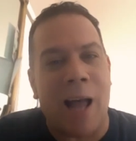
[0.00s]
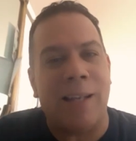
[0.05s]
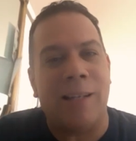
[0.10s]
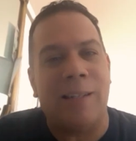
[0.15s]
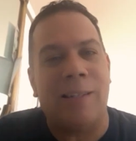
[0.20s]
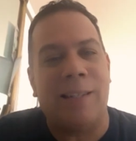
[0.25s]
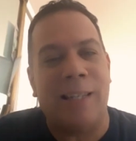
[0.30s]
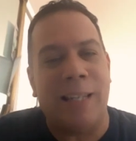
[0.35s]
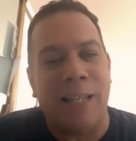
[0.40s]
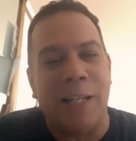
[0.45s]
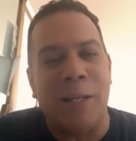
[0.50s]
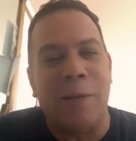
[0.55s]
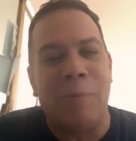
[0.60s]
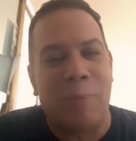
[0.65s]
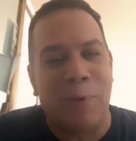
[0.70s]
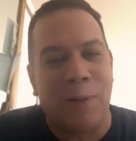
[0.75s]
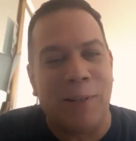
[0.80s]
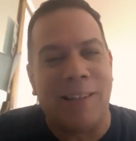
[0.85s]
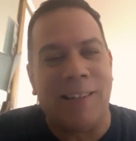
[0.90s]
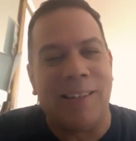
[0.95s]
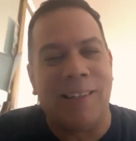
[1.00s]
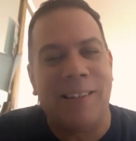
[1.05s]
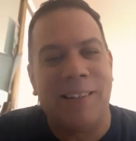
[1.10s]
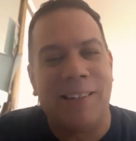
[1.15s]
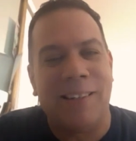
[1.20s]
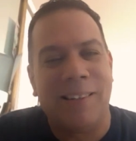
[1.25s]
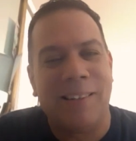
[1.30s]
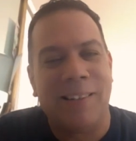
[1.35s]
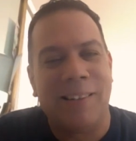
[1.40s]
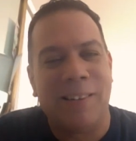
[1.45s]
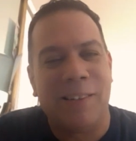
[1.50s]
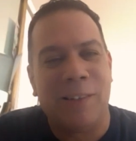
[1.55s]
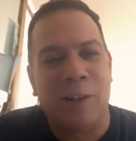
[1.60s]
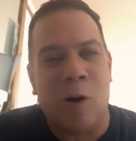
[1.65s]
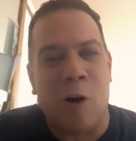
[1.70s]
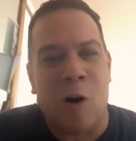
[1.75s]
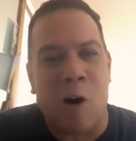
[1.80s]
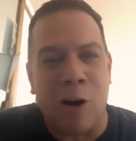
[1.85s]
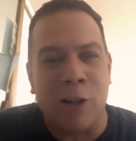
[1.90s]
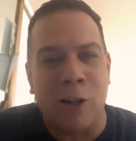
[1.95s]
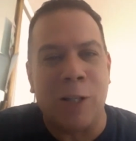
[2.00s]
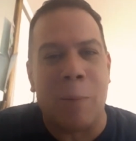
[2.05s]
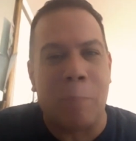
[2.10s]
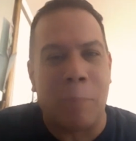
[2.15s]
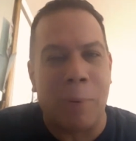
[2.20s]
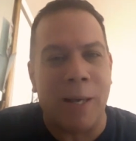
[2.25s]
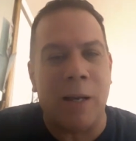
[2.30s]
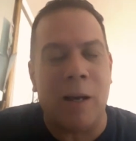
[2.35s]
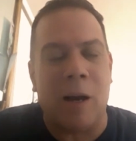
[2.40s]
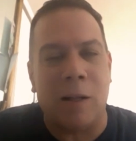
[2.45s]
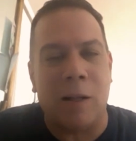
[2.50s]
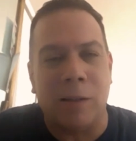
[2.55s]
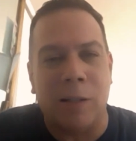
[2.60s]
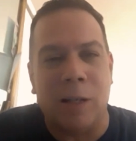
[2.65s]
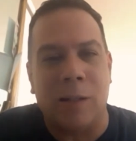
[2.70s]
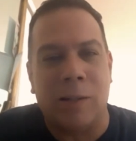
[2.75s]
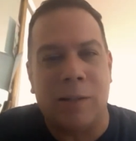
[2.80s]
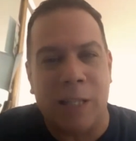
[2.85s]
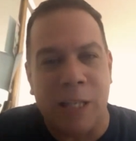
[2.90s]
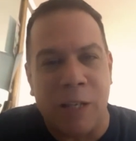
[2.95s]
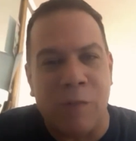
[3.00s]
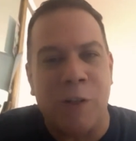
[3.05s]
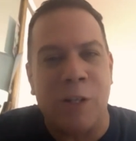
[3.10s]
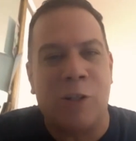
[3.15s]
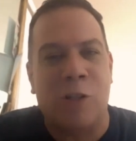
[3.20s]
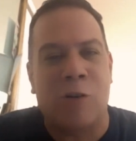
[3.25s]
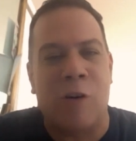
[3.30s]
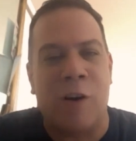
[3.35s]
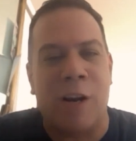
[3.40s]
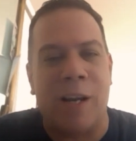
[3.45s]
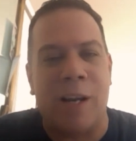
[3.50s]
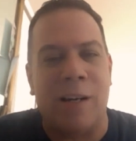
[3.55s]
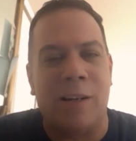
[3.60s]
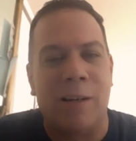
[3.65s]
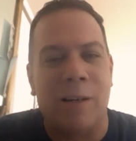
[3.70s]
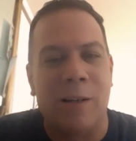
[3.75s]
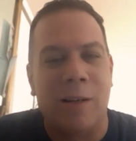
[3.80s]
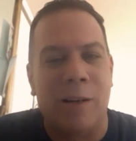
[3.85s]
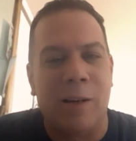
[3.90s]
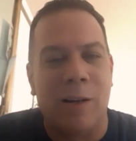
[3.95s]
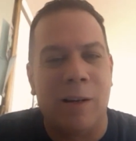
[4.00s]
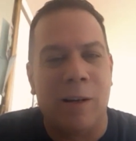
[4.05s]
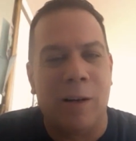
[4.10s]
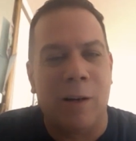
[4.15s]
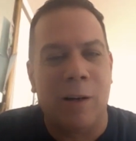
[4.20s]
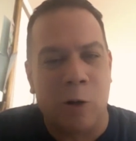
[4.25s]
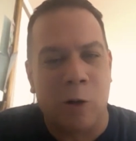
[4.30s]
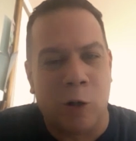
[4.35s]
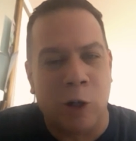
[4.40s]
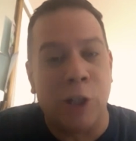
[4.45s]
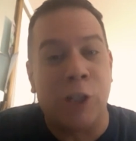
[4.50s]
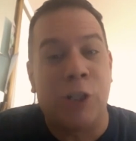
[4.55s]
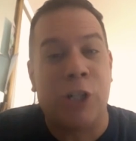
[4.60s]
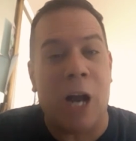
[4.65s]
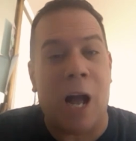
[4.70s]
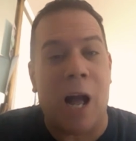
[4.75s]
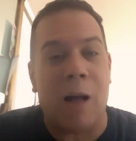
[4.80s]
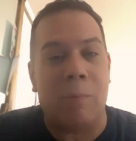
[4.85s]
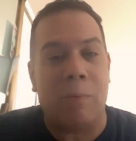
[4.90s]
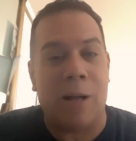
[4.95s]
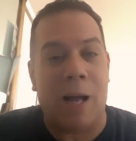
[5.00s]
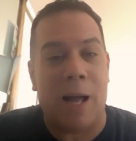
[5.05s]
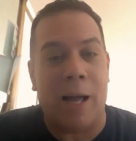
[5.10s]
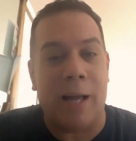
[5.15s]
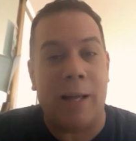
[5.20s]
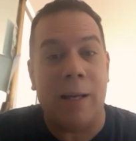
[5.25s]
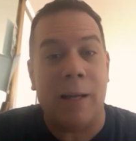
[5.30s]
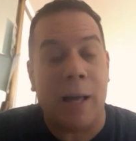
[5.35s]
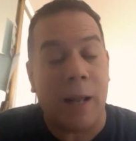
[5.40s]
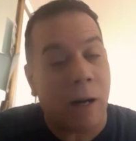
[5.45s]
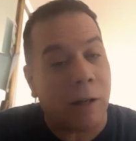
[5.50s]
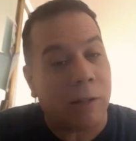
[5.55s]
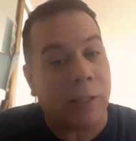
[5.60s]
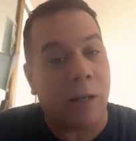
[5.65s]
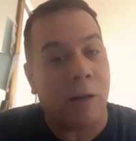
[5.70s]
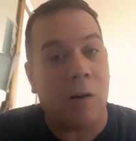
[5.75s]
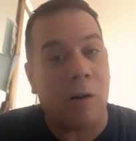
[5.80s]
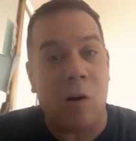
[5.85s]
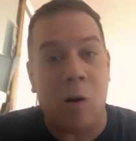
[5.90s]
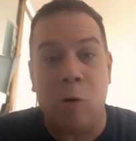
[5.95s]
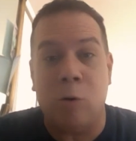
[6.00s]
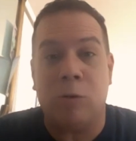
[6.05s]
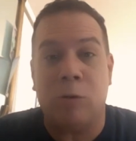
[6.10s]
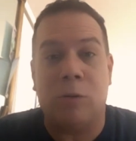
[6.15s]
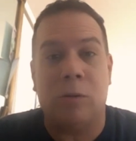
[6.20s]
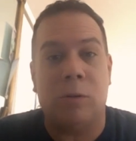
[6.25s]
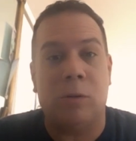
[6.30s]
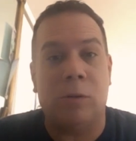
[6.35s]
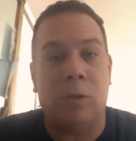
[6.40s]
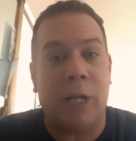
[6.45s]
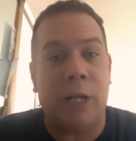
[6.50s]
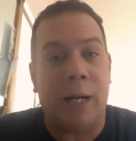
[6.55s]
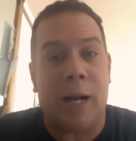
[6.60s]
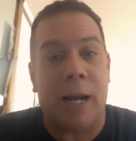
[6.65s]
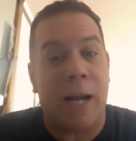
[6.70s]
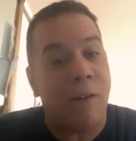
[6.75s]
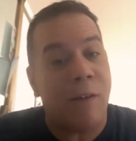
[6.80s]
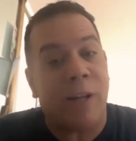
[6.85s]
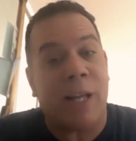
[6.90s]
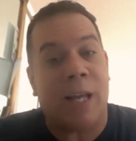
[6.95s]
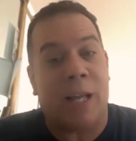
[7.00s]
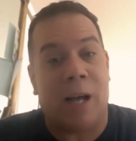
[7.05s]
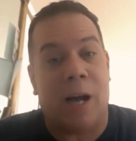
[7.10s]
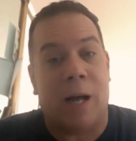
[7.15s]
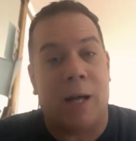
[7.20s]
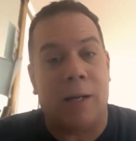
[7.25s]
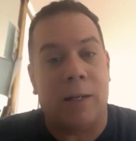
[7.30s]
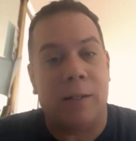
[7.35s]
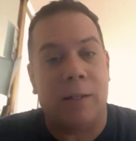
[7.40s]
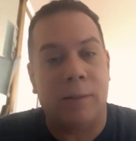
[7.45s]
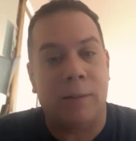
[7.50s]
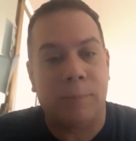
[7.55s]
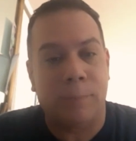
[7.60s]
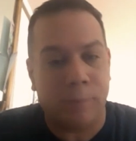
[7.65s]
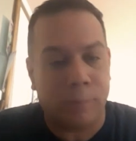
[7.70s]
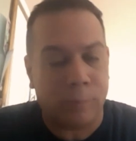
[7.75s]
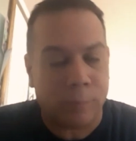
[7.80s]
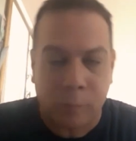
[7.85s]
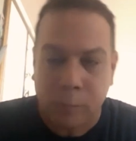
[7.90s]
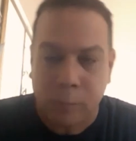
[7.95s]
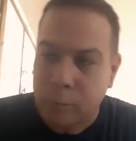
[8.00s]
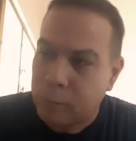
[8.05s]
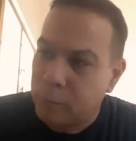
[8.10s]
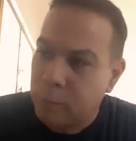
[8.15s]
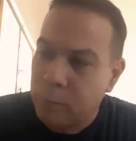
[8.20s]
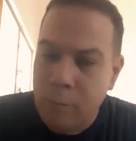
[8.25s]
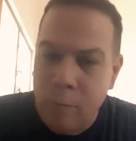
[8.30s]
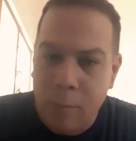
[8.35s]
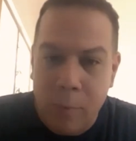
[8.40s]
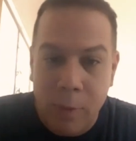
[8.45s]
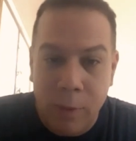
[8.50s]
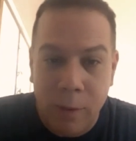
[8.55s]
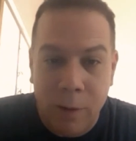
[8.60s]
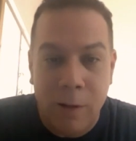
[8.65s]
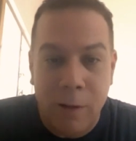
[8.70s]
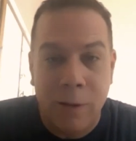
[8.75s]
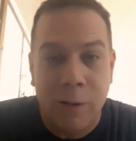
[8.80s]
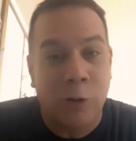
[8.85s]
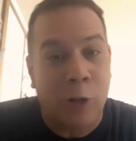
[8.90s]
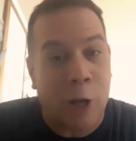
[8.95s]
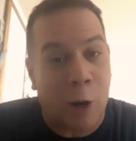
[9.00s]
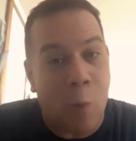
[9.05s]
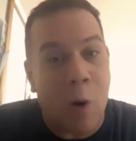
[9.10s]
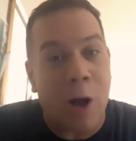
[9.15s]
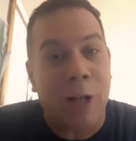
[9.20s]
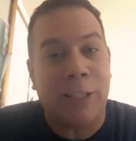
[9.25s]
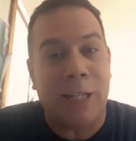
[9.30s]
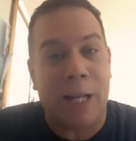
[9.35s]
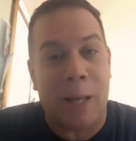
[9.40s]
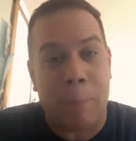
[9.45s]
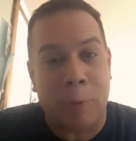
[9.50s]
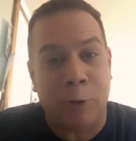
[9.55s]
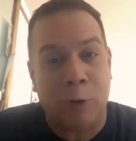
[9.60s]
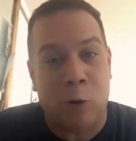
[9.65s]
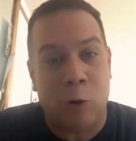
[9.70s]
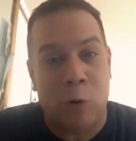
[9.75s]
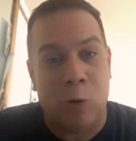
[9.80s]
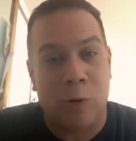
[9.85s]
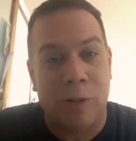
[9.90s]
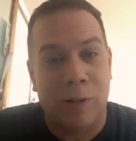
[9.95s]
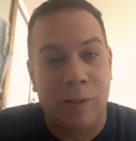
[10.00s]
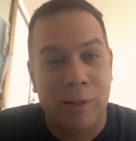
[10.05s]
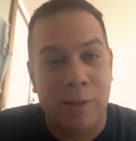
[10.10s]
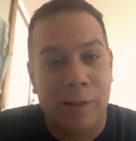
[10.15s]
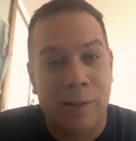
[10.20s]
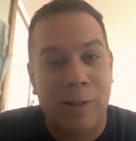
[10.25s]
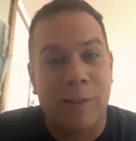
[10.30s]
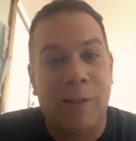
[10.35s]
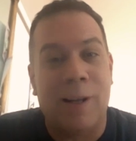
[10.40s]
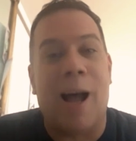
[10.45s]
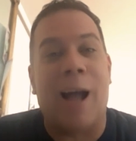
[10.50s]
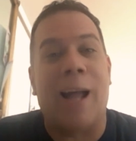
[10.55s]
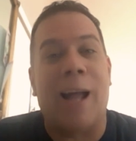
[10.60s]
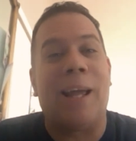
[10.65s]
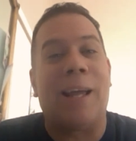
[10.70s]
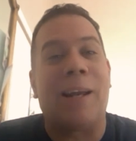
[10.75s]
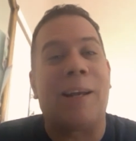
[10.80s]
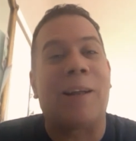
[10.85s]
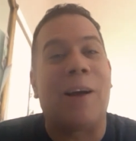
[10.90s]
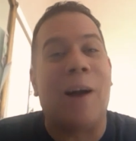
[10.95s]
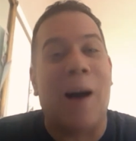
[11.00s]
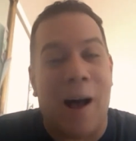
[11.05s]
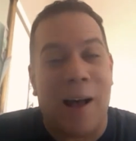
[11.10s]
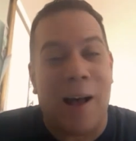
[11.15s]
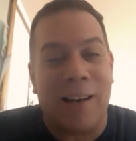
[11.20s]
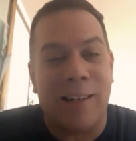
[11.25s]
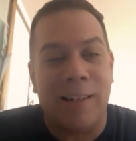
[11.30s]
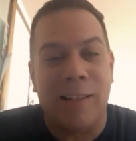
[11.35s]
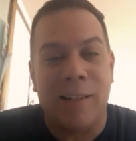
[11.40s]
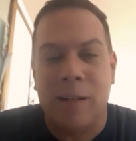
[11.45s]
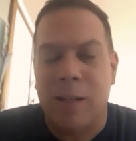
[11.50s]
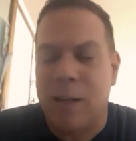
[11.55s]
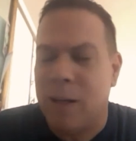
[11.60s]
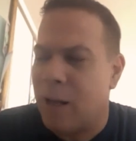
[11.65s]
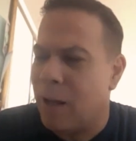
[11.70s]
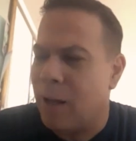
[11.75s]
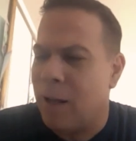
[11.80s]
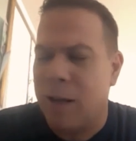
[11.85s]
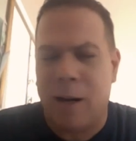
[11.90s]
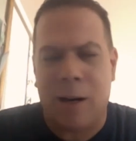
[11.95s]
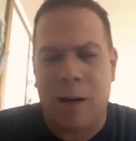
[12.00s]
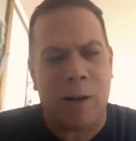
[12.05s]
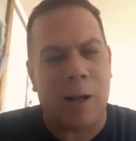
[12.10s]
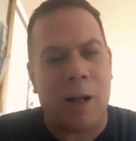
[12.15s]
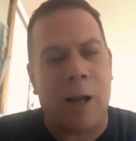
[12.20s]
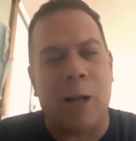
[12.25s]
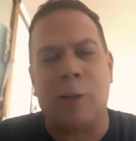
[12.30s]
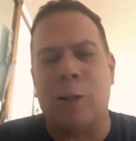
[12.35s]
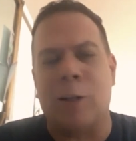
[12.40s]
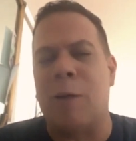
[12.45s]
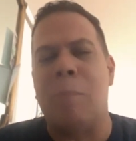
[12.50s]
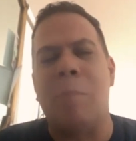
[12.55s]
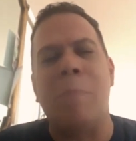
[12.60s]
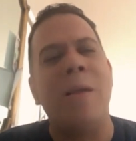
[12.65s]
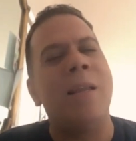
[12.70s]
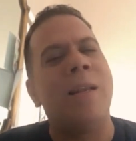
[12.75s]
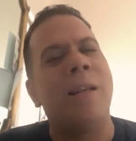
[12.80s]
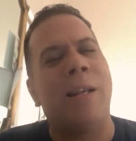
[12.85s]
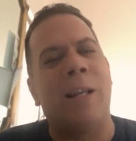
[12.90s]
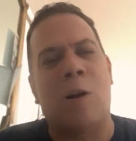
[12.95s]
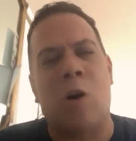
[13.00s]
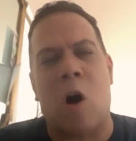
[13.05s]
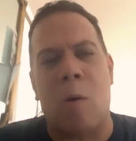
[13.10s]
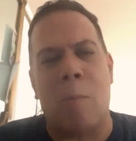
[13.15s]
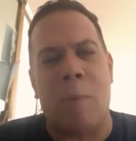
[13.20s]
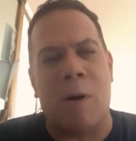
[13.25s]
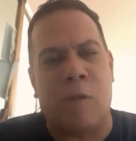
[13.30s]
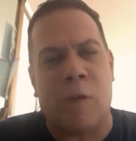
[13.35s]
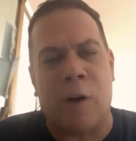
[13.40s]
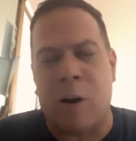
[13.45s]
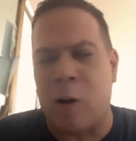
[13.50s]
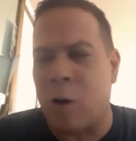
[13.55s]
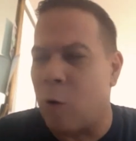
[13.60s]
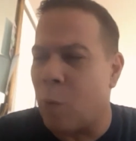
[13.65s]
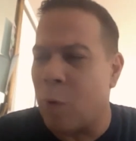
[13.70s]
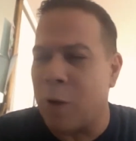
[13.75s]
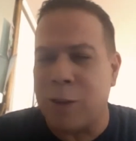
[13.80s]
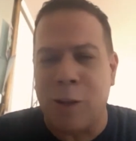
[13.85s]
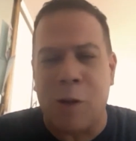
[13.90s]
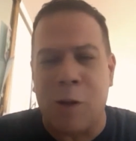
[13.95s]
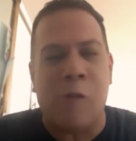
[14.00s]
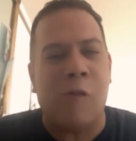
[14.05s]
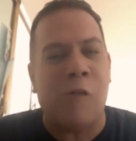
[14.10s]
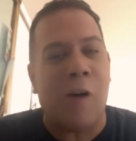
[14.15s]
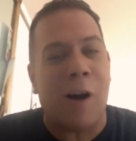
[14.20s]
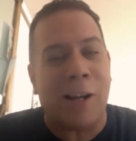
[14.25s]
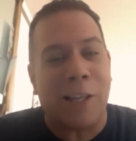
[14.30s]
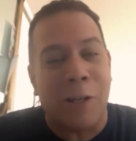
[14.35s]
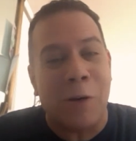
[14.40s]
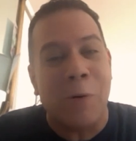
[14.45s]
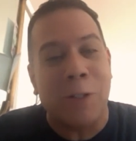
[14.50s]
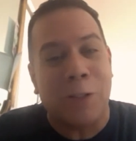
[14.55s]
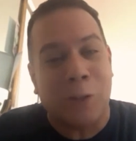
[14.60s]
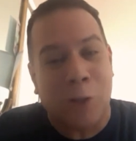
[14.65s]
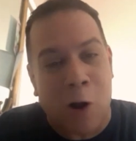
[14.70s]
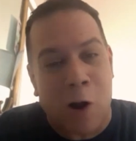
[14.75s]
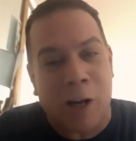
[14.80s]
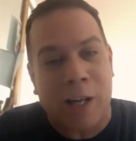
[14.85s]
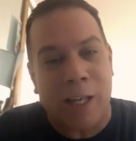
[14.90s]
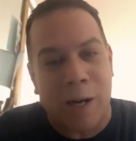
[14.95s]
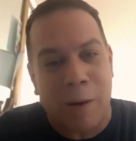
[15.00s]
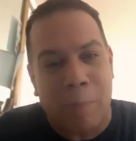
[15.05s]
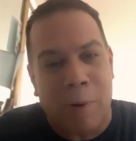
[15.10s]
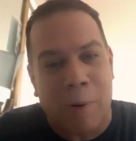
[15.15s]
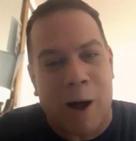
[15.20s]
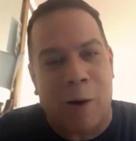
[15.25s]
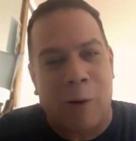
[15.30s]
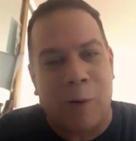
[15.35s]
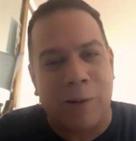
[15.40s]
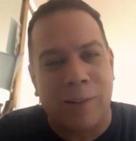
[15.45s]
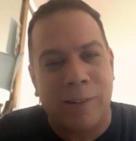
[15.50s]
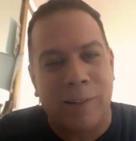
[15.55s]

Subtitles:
DDB on the TV screen. Good job, guy. And I was like, oh shit, I never get cut. So I watched the episode. I get cut. I immediately call my friend. I go, what the fuck you was talking about?